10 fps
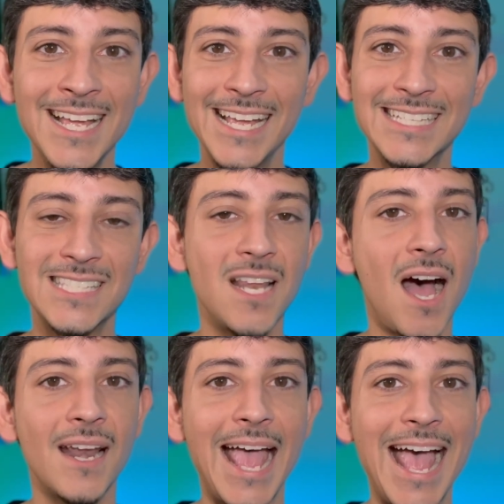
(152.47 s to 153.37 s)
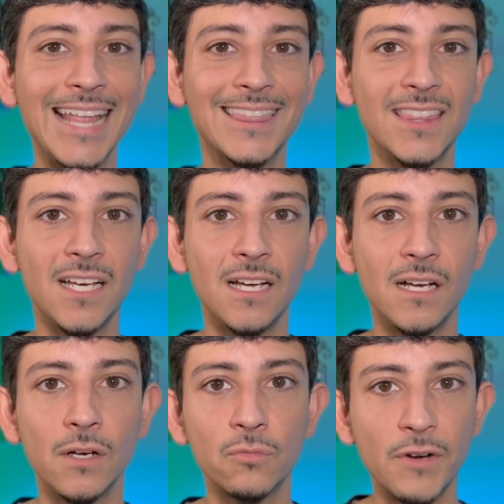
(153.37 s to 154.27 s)
It's not at
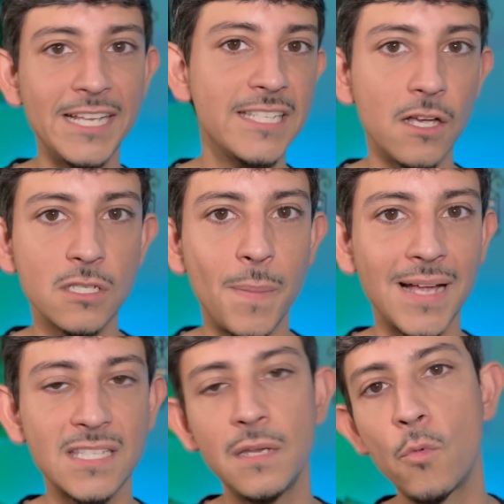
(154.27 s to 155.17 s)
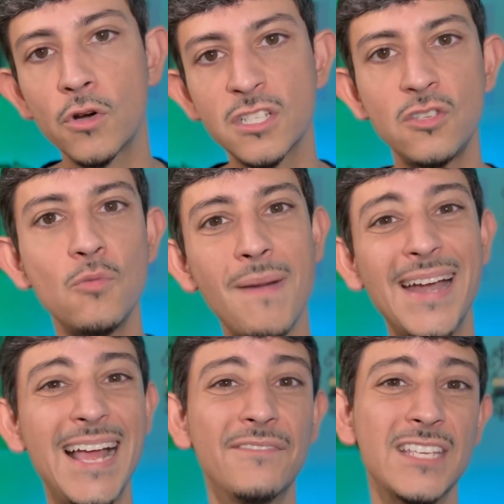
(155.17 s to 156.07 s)
the retail spots anymore, so you
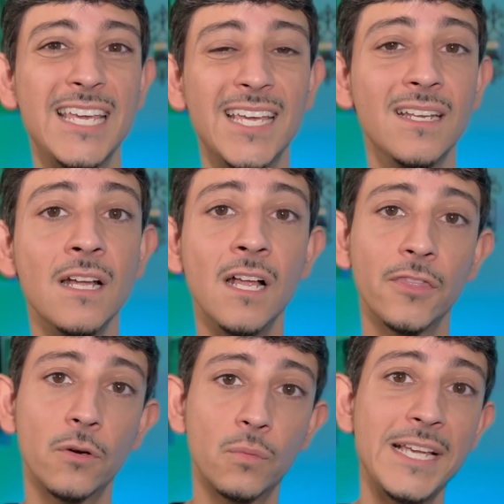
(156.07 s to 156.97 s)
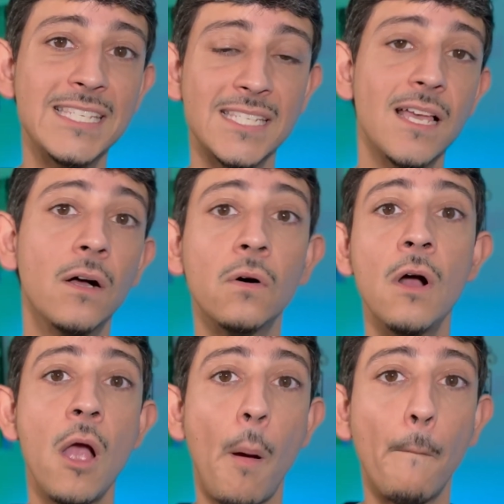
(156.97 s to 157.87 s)
might have to hit the resale
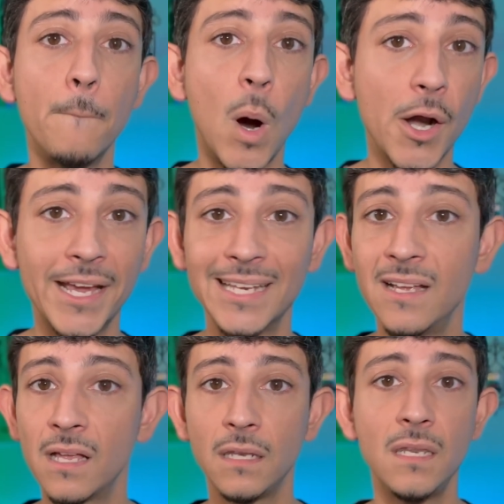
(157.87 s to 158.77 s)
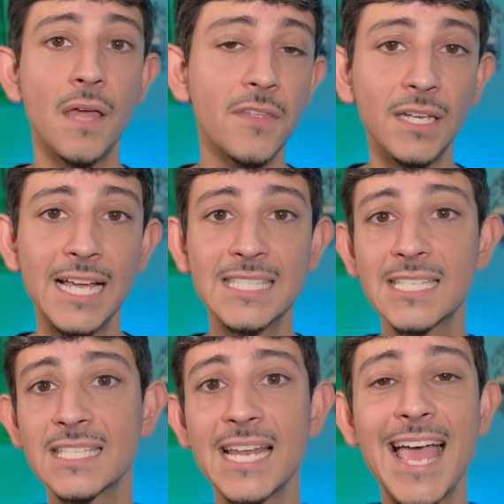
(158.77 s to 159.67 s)
market. Nonetheless,
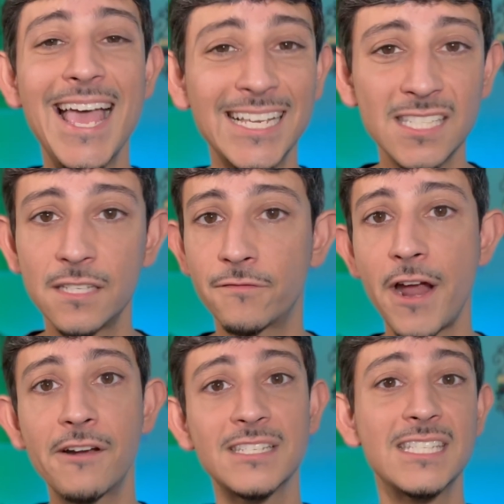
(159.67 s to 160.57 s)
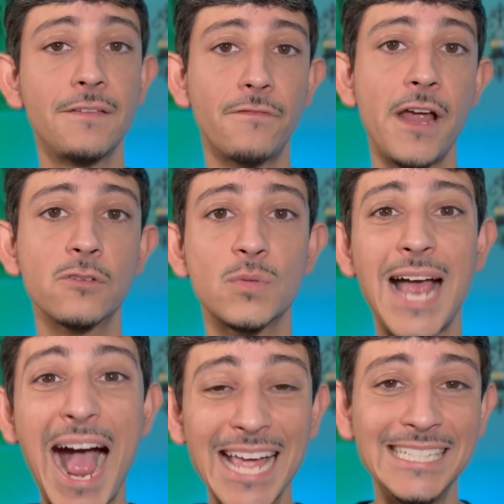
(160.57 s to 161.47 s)
it's an excellent fragrance. It's a fragrance which
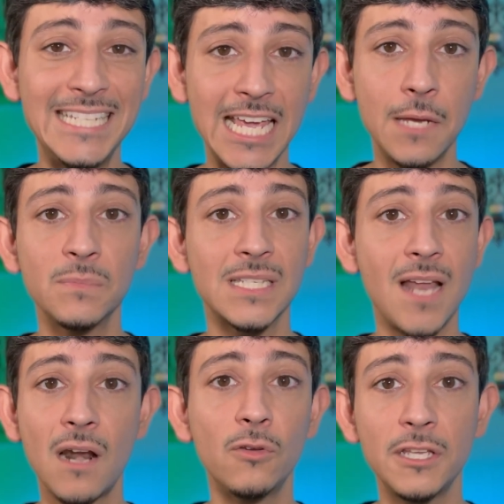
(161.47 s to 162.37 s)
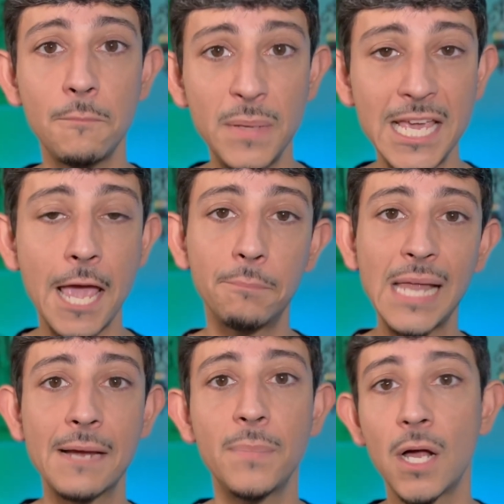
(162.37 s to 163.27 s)
I deem to not only be a
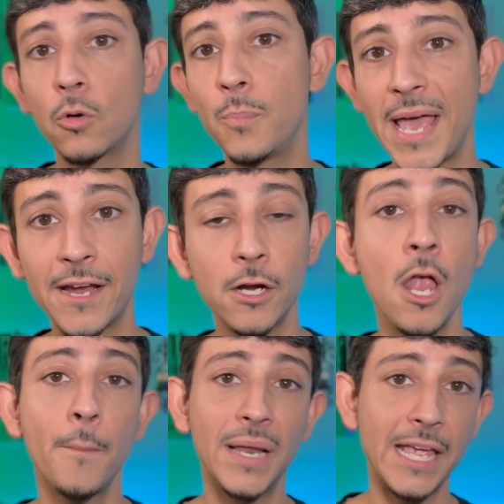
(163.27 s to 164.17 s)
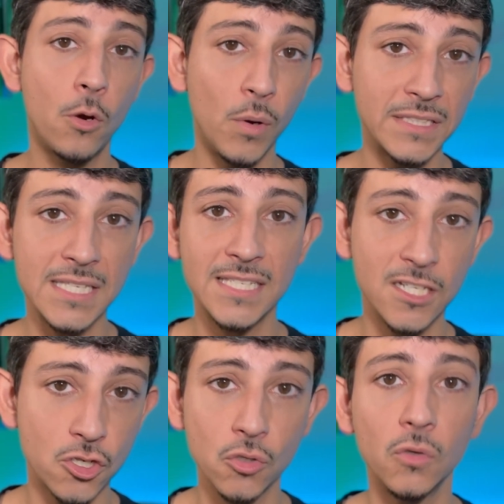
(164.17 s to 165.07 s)
black bottle banger, but a
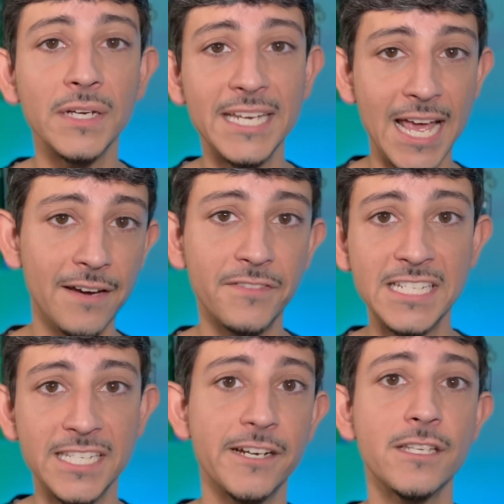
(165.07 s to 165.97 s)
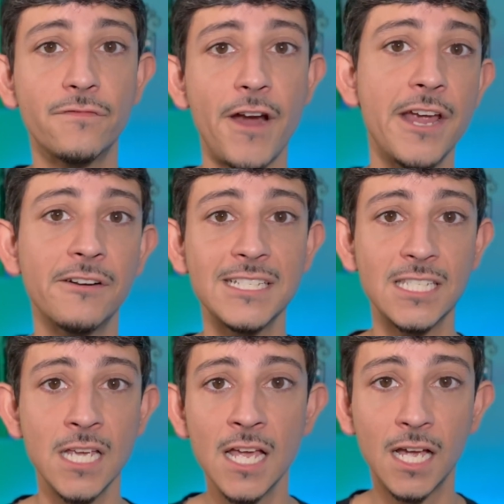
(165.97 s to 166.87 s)
quintessential in every serious
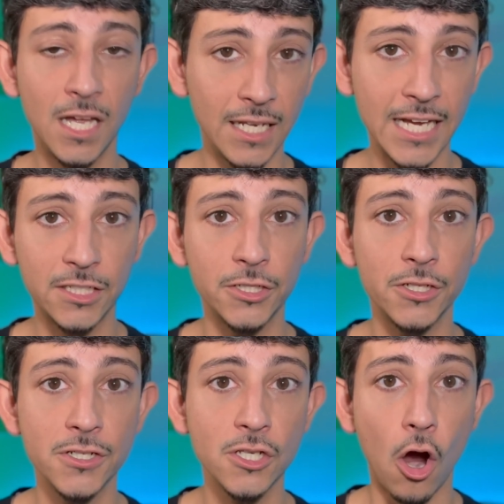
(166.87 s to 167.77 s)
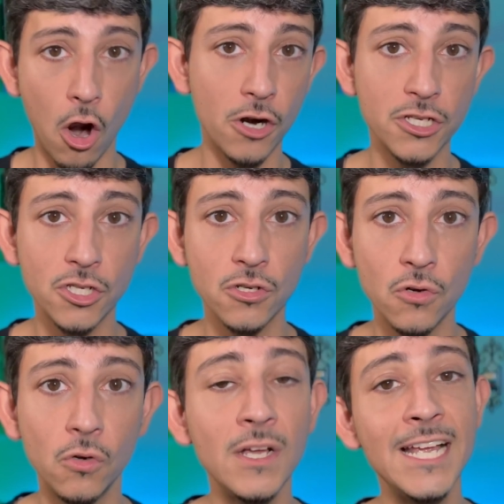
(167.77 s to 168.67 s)
fragrance collector's
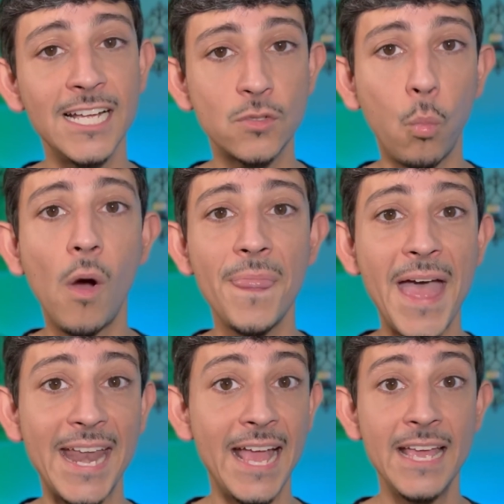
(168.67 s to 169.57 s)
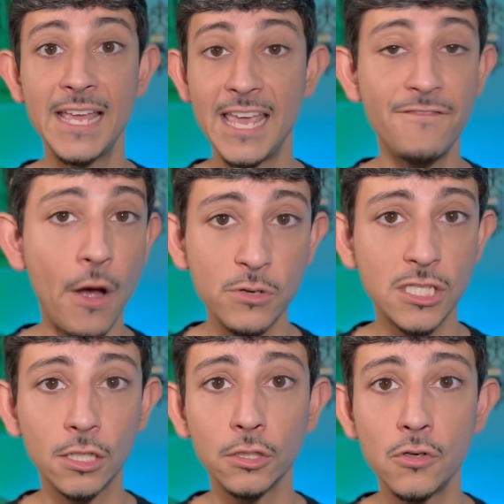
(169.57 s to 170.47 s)
arsenal. It's one that, if I was
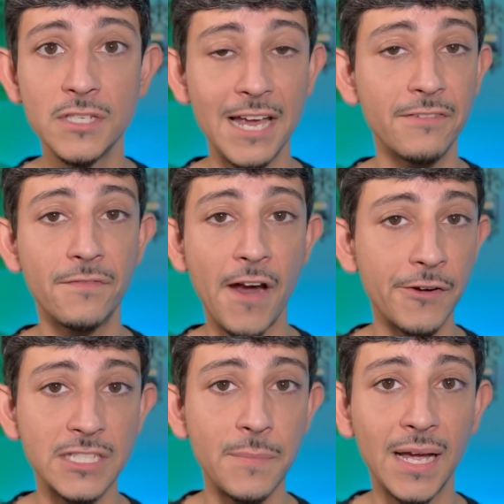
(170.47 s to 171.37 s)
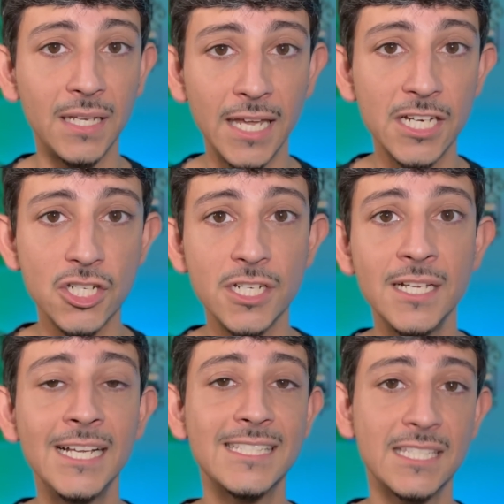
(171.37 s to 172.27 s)
to lose every fragrance in my collection,
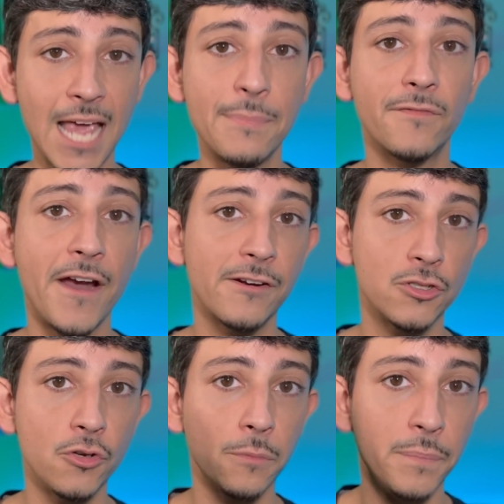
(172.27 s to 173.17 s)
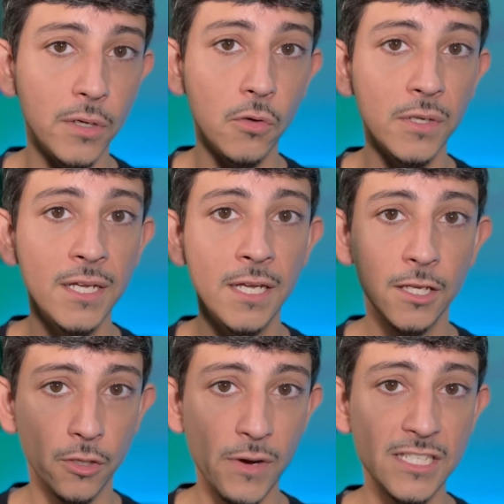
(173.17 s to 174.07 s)
it's the type of fragrance you could build
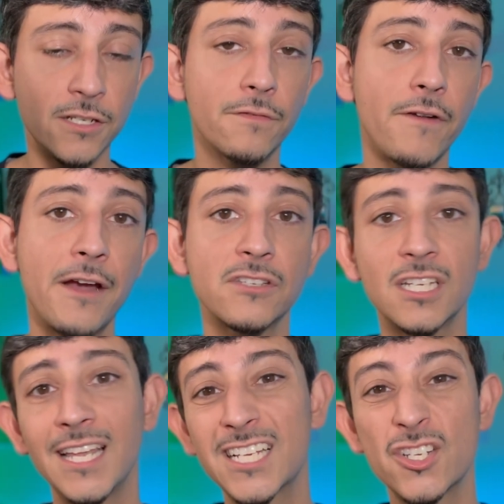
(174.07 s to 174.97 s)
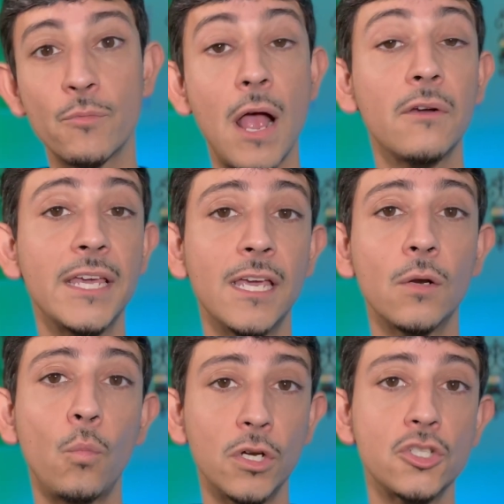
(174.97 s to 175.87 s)
the rest of your fragrance collection around
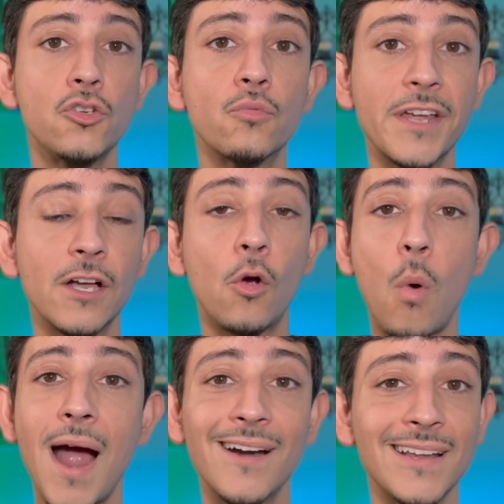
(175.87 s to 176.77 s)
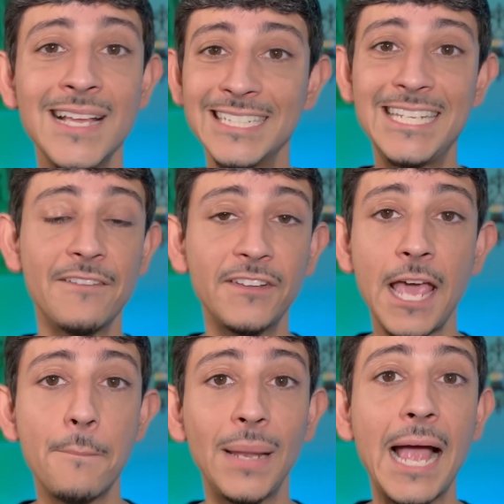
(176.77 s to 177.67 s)
again once you reacquired. Definitely
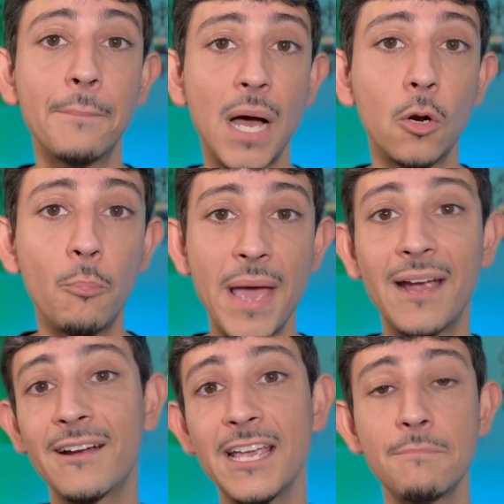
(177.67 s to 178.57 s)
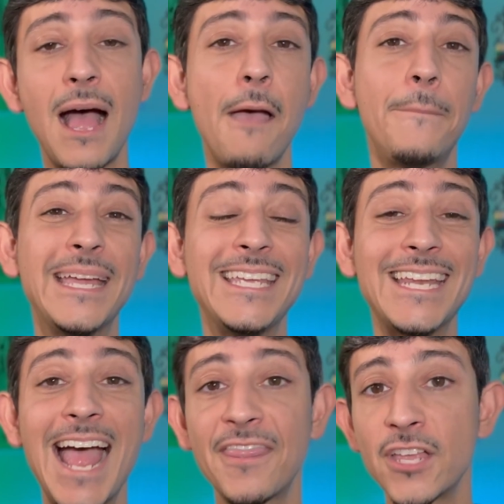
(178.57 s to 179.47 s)
a black bottle banger, in my opinion,
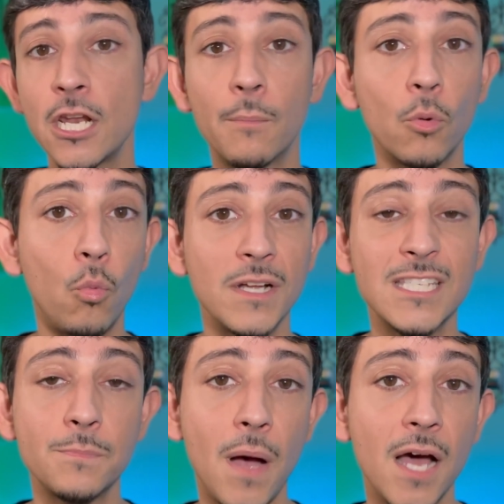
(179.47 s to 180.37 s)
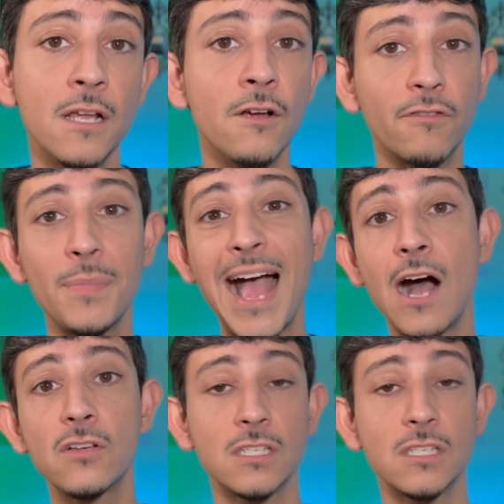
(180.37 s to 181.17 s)
at the number 1 spot. From the house